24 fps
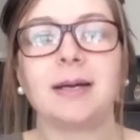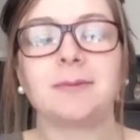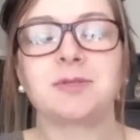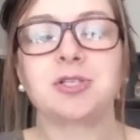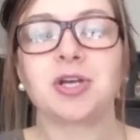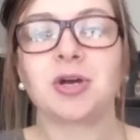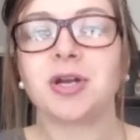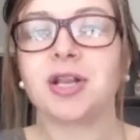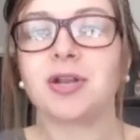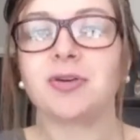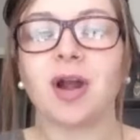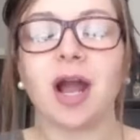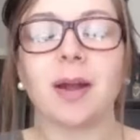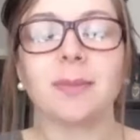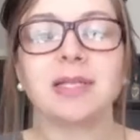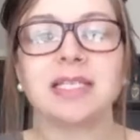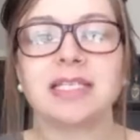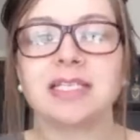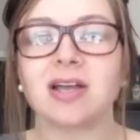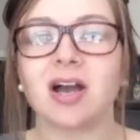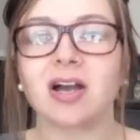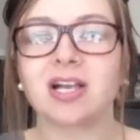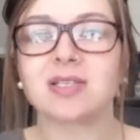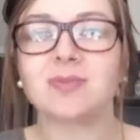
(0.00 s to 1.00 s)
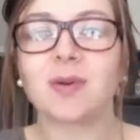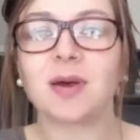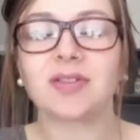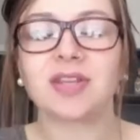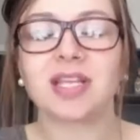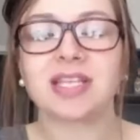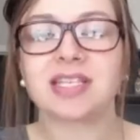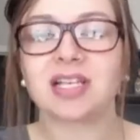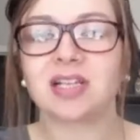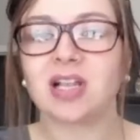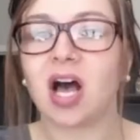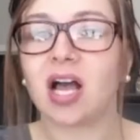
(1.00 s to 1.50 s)
Tony Robbins talks about
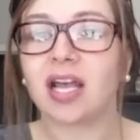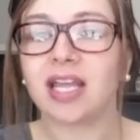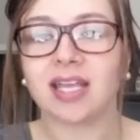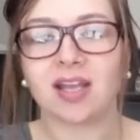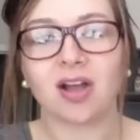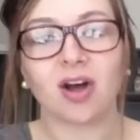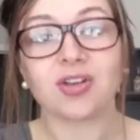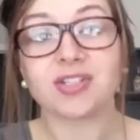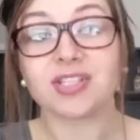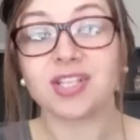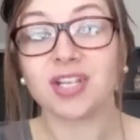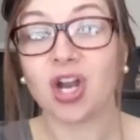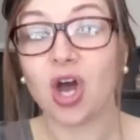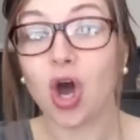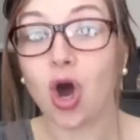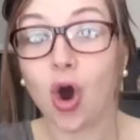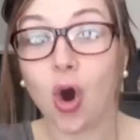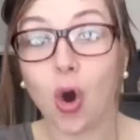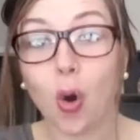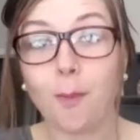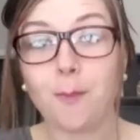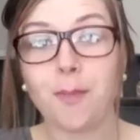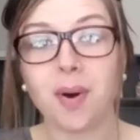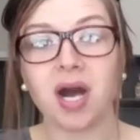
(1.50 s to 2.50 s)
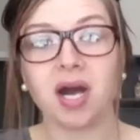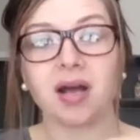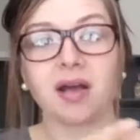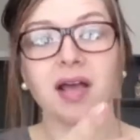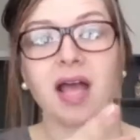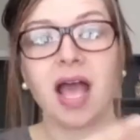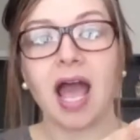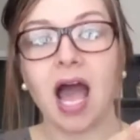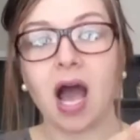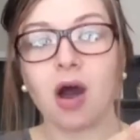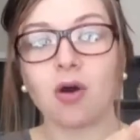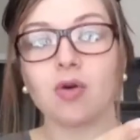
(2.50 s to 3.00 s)
this a lot. He calls it OPA,
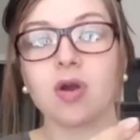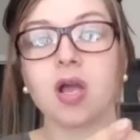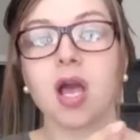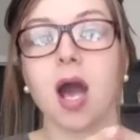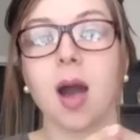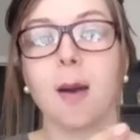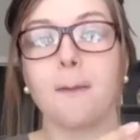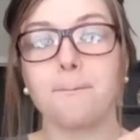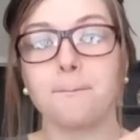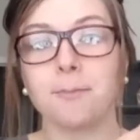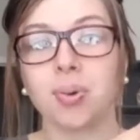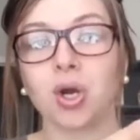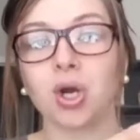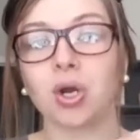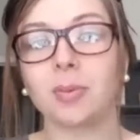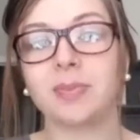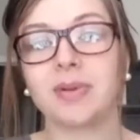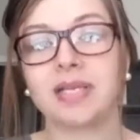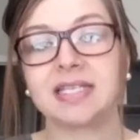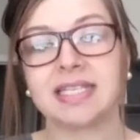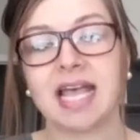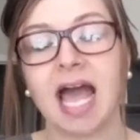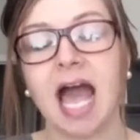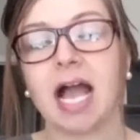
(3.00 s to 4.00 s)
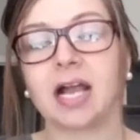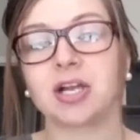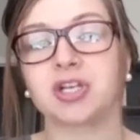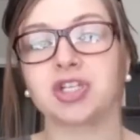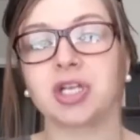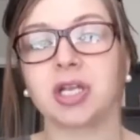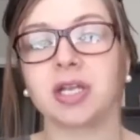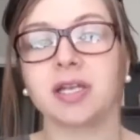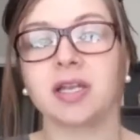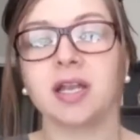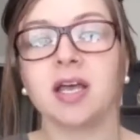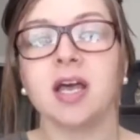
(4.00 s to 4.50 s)
outcome, purpose,
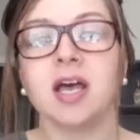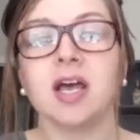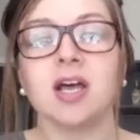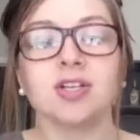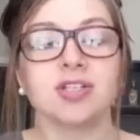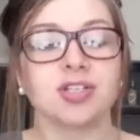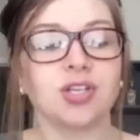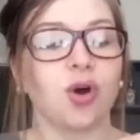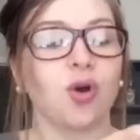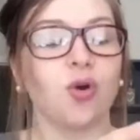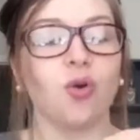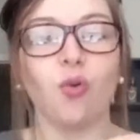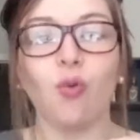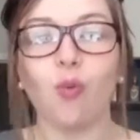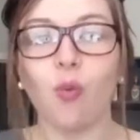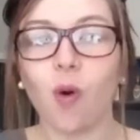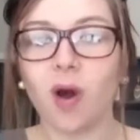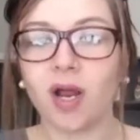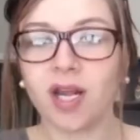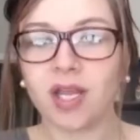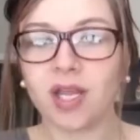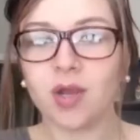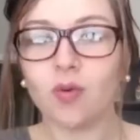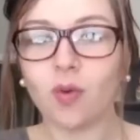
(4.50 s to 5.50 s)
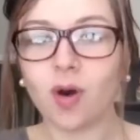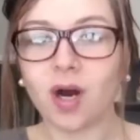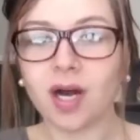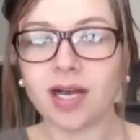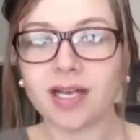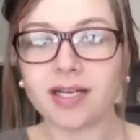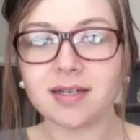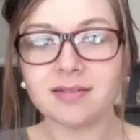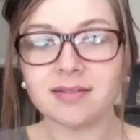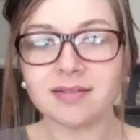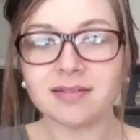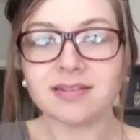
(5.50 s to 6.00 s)
action. So what do you
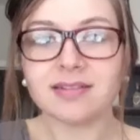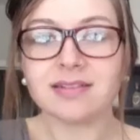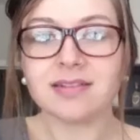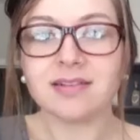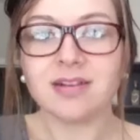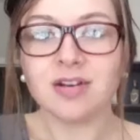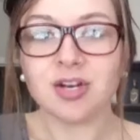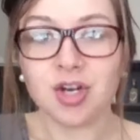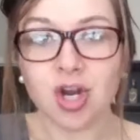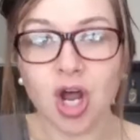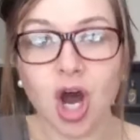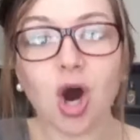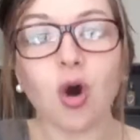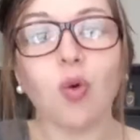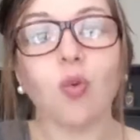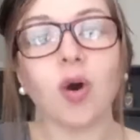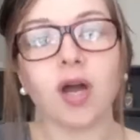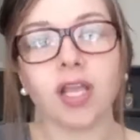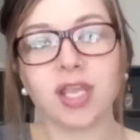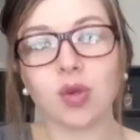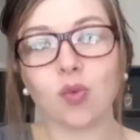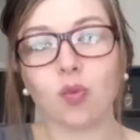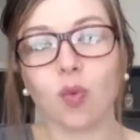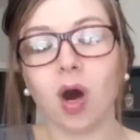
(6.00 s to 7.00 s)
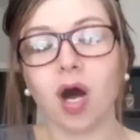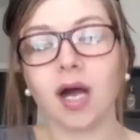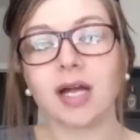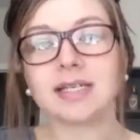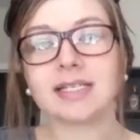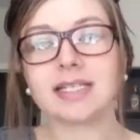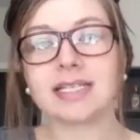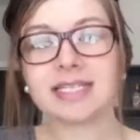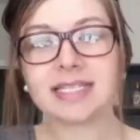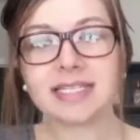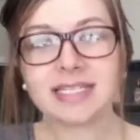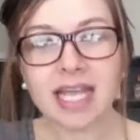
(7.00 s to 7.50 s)
want? Know what you want,
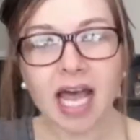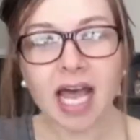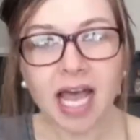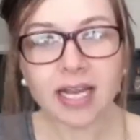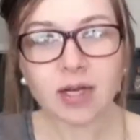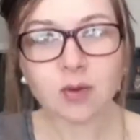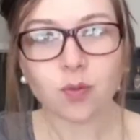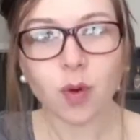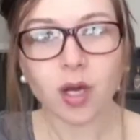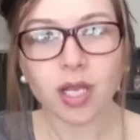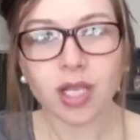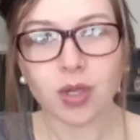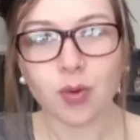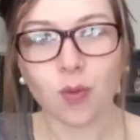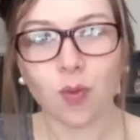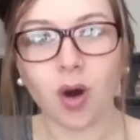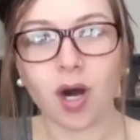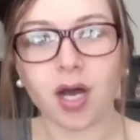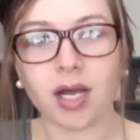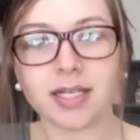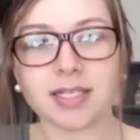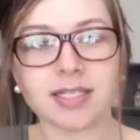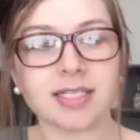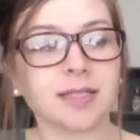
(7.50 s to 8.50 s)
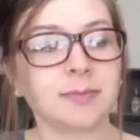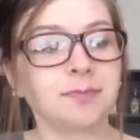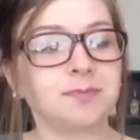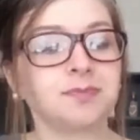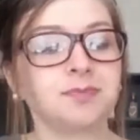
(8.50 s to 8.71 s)
decide what you want.